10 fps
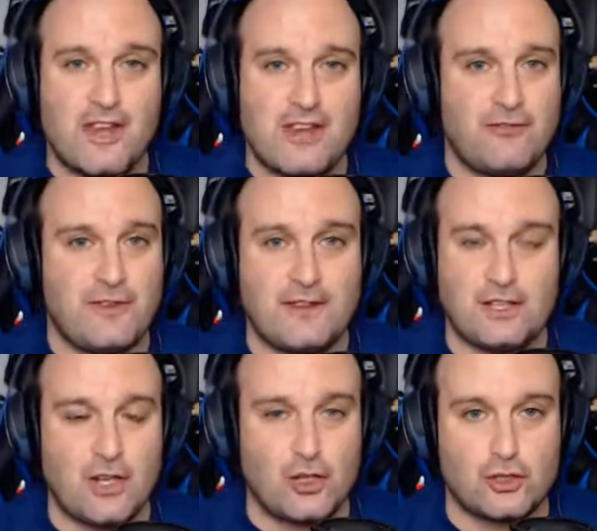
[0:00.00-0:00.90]

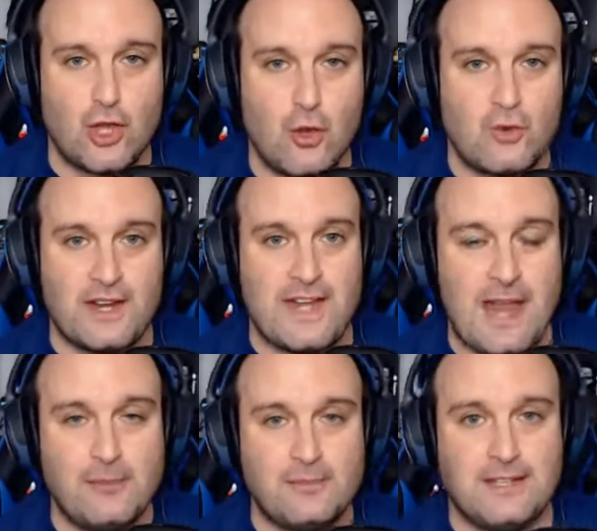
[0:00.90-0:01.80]
feeling alone and
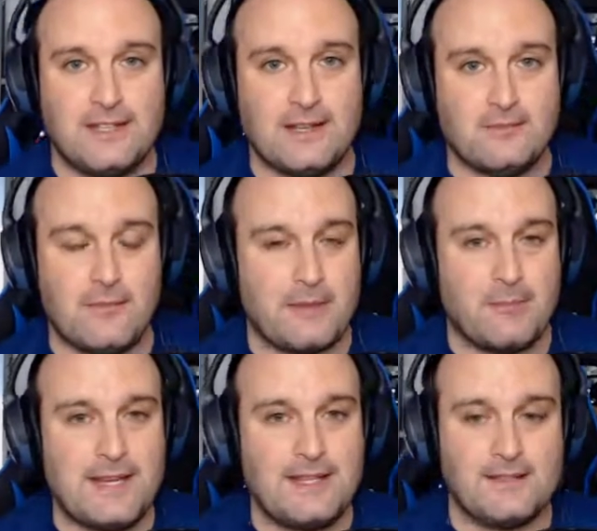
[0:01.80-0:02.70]
empty and
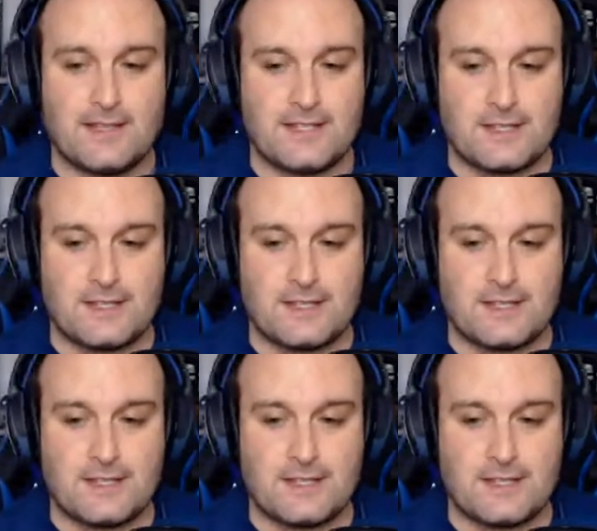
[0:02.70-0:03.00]
meaningless.